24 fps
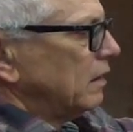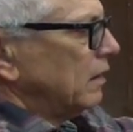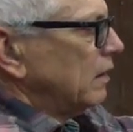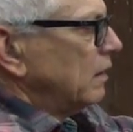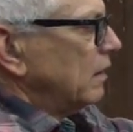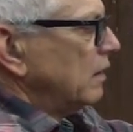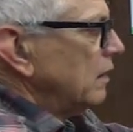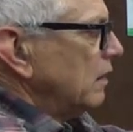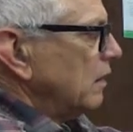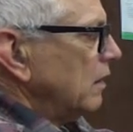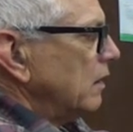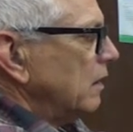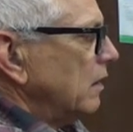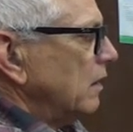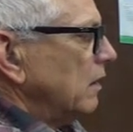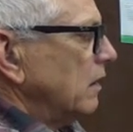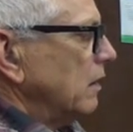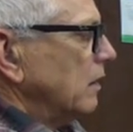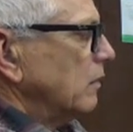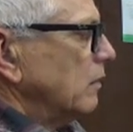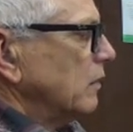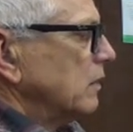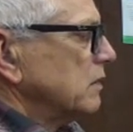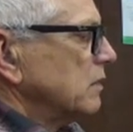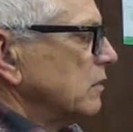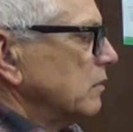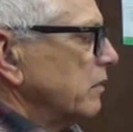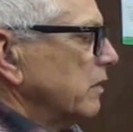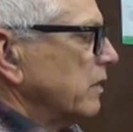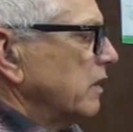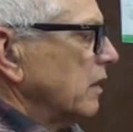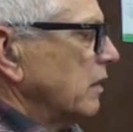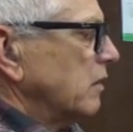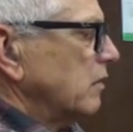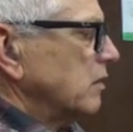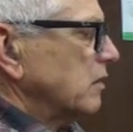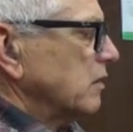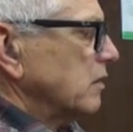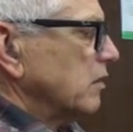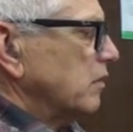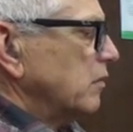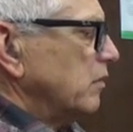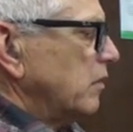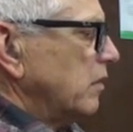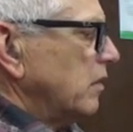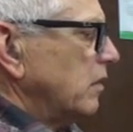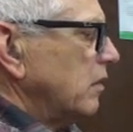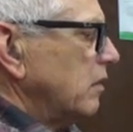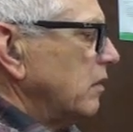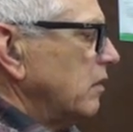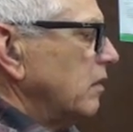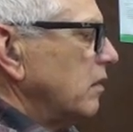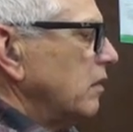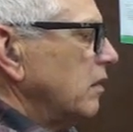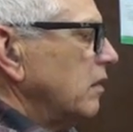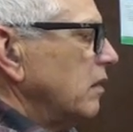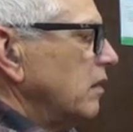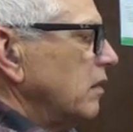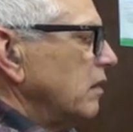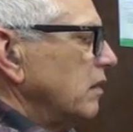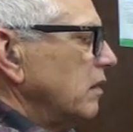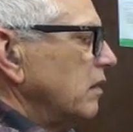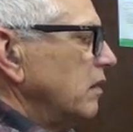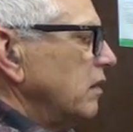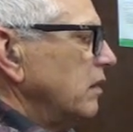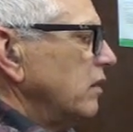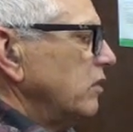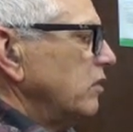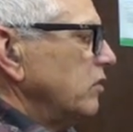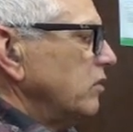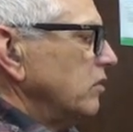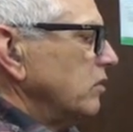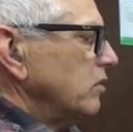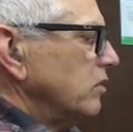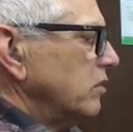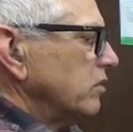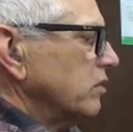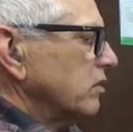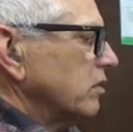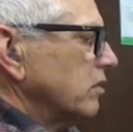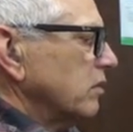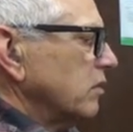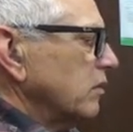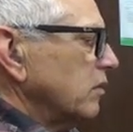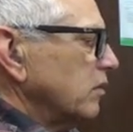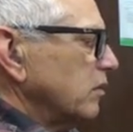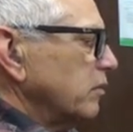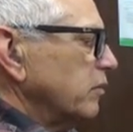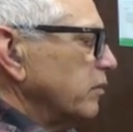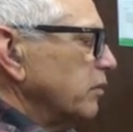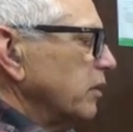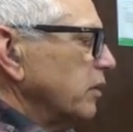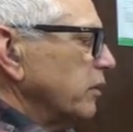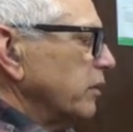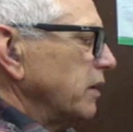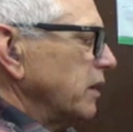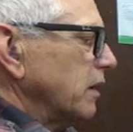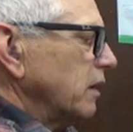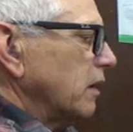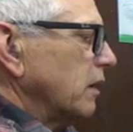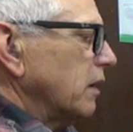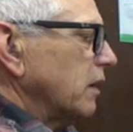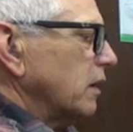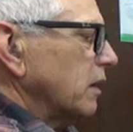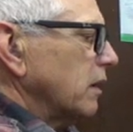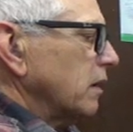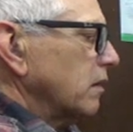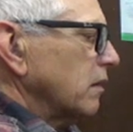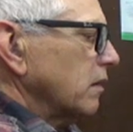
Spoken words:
it. I wasn't without some issues, but we got it.